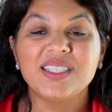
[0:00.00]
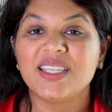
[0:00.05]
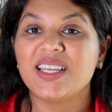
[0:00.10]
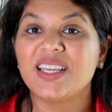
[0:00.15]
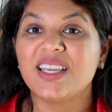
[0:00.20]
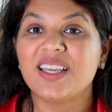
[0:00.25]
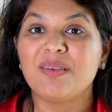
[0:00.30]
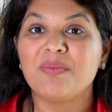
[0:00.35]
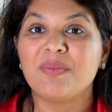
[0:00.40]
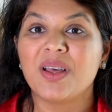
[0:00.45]

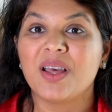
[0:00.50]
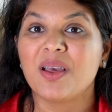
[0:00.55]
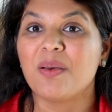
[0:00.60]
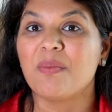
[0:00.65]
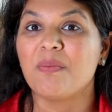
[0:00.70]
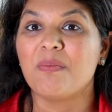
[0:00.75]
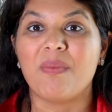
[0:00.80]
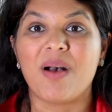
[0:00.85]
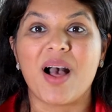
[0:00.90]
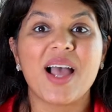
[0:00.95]
team,
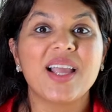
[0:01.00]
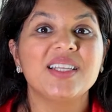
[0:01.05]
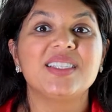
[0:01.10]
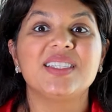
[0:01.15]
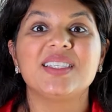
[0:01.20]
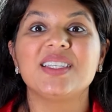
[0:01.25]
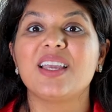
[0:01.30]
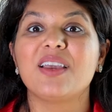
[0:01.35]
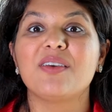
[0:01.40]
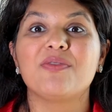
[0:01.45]
my
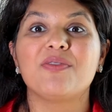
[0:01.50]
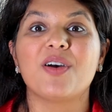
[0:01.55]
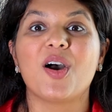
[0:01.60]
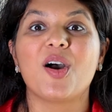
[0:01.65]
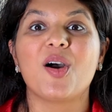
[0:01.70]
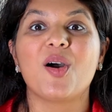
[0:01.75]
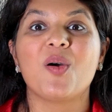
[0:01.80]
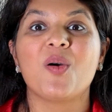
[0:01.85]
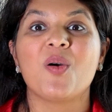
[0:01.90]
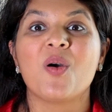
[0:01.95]

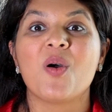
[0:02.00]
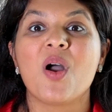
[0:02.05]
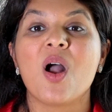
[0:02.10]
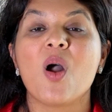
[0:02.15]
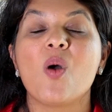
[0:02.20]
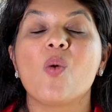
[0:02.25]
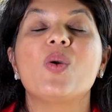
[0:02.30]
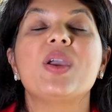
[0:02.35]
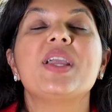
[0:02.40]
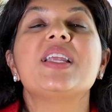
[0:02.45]
CFO,
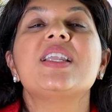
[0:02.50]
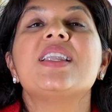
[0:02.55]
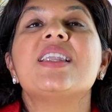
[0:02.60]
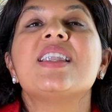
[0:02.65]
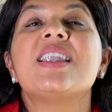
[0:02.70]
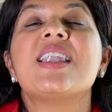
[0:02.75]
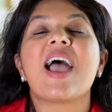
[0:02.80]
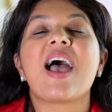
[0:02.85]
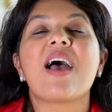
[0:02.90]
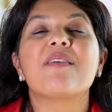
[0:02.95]
we
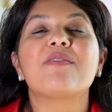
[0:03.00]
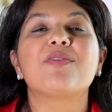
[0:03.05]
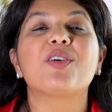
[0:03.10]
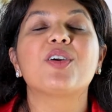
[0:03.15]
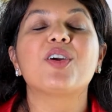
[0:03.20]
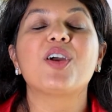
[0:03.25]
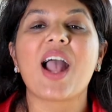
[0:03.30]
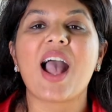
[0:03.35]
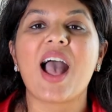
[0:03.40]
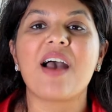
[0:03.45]

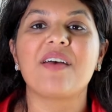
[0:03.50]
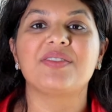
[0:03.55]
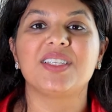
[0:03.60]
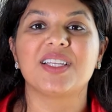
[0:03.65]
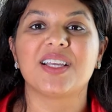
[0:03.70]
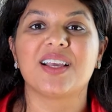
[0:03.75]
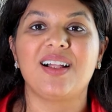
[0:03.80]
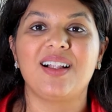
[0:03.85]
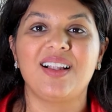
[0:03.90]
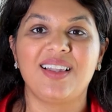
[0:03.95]
never have
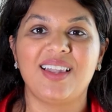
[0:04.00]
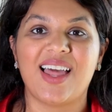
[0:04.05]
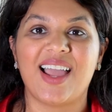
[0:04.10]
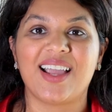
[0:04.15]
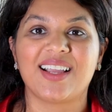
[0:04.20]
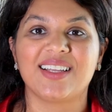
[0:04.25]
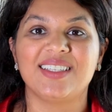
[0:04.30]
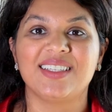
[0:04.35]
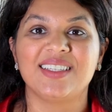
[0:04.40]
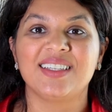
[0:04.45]
to
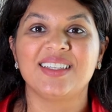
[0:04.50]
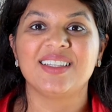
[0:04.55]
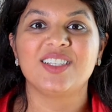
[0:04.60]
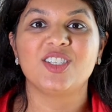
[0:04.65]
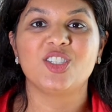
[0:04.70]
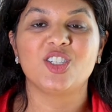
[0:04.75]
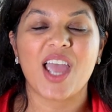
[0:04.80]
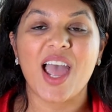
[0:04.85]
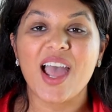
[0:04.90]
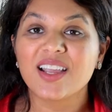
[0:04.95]
collect
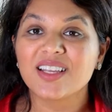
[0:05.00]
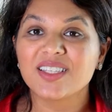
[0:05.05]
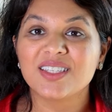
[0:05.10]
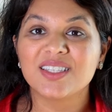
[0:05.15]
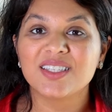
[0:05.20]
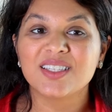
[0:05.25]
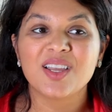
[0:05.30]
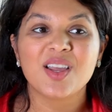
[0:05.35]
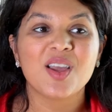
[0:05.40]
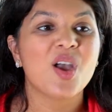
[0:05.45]

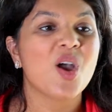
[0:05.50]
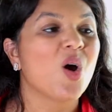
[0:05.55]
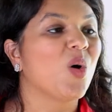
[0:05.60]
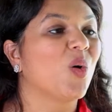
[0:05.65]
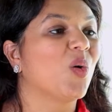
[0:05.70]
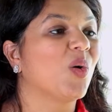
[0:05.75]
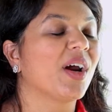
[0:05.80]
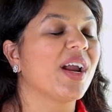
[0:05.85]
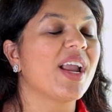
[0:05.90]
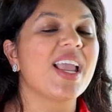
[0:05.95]
checks
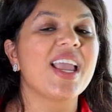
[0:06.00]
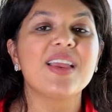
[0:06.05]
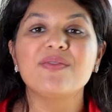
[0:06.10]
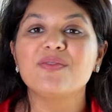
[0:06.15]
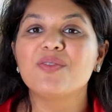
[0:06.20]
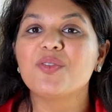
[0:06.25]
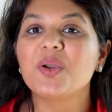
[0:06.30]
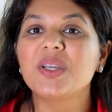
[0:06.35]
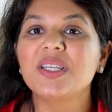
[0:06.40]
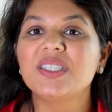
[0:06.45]
or
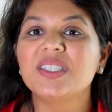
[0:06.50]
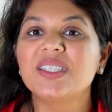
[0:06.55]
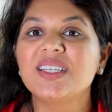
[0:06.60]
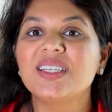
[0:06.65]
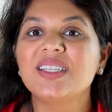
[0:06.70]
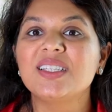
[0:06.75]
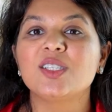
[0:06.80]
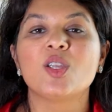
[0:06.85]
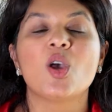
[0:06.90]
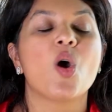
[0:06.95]

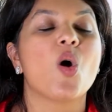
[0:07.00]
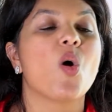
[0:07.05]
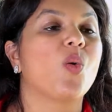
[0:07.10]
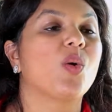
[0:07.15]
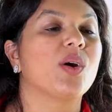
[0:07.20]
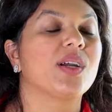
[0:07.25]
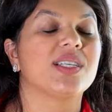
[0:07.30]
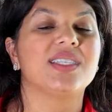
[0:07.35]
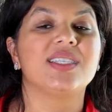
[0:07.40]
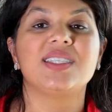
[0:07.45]
invoices
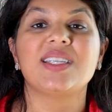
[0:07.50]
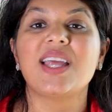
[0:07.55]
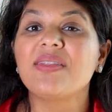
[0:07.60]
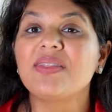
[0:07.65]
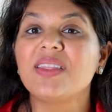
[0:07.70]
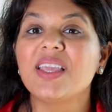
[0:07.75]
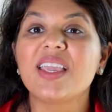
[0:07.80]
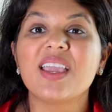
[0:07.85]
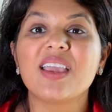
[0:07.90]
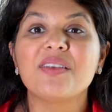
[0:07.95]
or
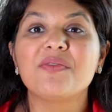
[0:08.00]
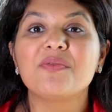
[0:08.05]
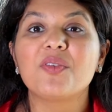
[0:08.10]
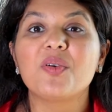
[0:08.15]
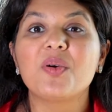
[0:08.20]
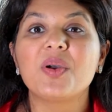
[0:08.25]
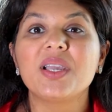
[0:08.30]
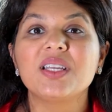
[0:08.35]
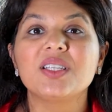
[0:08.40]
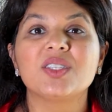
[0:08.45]
send the
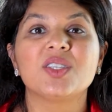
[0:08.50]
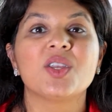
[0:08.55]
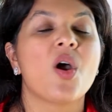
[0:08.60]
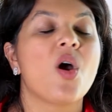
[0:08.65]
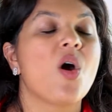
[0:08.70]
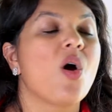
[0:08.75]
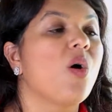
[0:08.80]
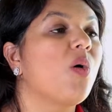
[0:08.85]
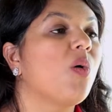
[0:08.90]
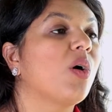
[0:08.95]
invoice
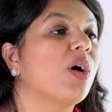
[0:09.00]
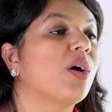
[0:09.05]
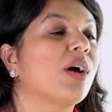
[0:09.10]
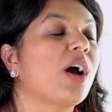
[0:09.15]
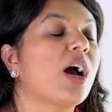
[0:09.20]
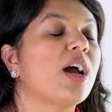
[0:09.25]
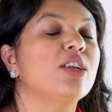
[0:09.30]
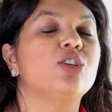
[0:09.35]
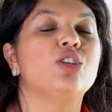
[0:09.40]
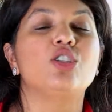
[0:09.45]

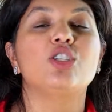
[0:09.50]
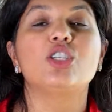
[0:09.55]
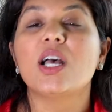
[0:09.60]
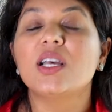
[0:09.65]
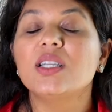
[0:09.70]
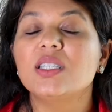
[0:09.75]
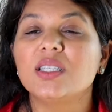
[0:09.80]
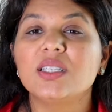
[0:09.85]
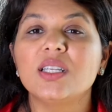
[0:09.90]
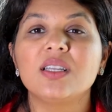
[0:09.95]
or
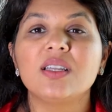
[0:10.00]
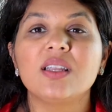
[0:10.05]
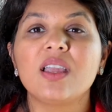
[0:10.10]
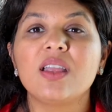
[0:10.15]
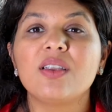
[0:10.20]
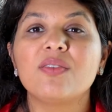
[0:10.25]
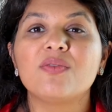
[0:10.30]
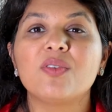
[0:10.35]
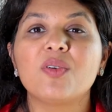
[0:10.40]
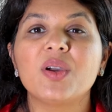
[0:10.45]
adjust an
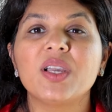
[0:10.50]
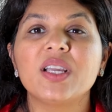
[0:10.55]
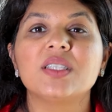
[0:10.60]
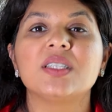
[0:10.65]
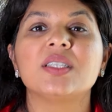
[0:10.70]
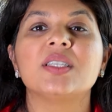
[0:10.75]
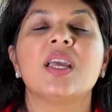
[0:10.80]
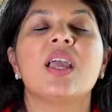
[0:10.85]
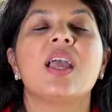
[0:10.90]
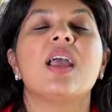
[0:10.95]

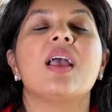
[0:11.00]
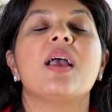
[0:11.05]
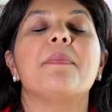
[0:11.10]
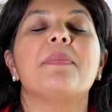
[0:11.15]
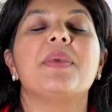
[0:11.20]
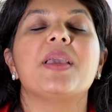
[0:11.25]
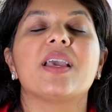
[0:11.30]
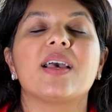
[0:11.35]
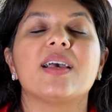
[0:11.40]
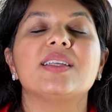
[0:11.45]
invoice
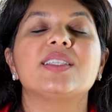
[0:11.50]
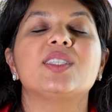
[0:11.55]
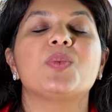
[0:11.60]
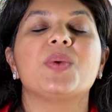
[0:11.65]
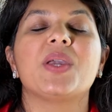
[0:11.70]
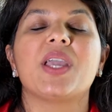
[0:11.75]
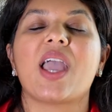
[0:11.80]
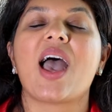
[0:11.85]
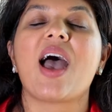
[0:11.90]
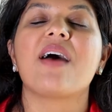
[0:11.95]
because
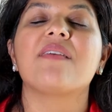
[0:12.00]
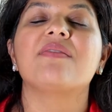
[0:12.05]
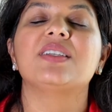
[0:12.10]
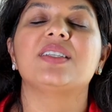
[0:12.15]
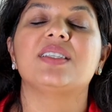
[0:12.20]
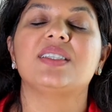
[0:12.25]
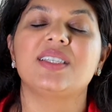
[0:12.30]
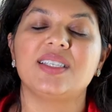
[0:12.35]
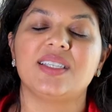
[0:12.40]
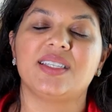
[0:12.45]
we have a
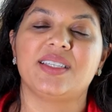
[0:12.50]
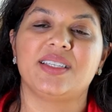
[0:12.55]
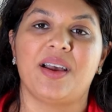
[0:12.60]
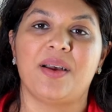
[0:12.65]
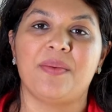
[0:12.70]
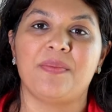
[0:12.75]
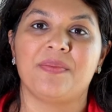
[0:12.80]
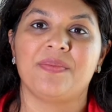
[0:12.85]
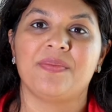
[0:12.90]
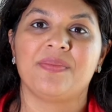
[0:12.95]

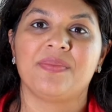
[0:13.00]
system